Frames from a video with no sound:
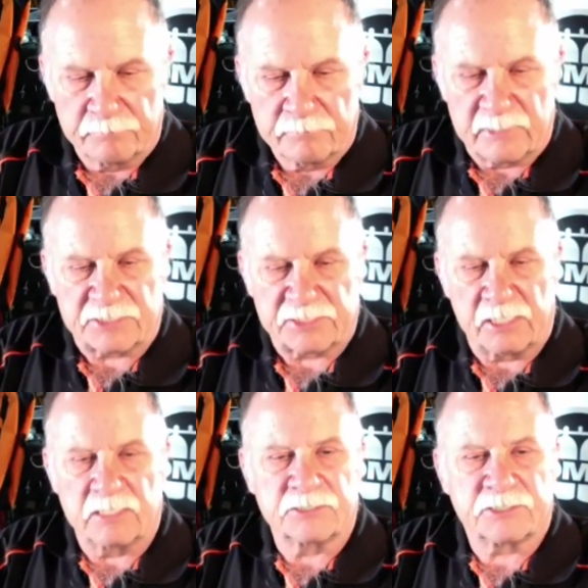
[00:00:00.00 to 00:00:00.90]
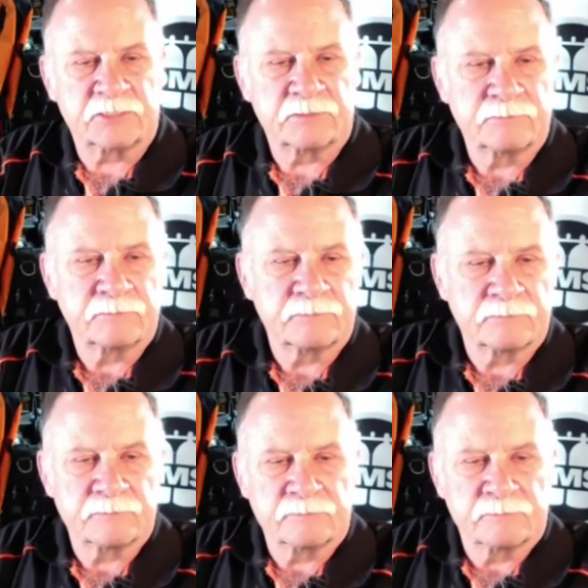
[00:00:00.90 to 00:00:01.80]
this is
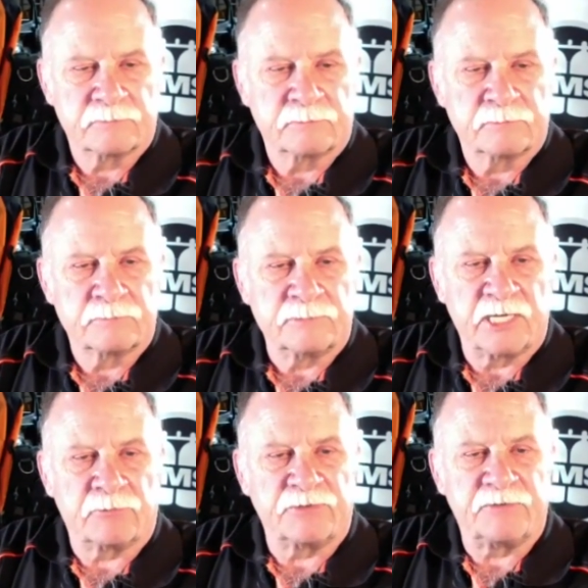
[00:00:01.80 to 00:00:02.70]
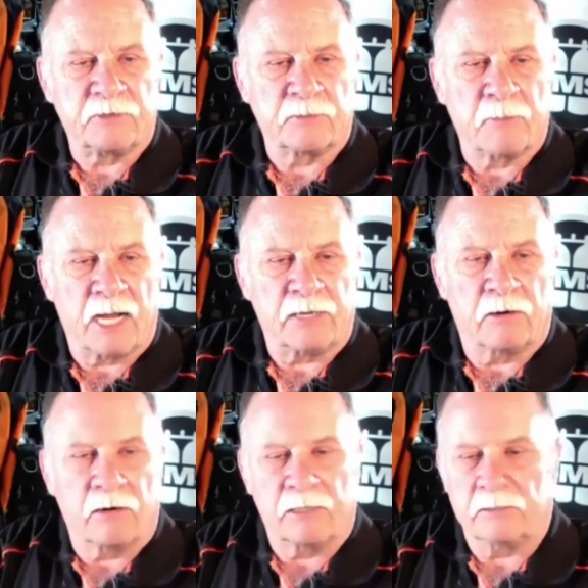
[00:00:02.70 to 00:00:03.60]
near and dear to my
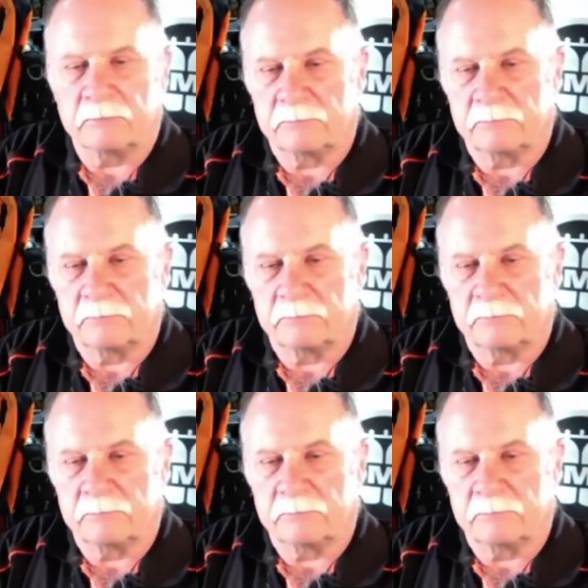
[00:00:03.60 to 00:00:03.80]
heart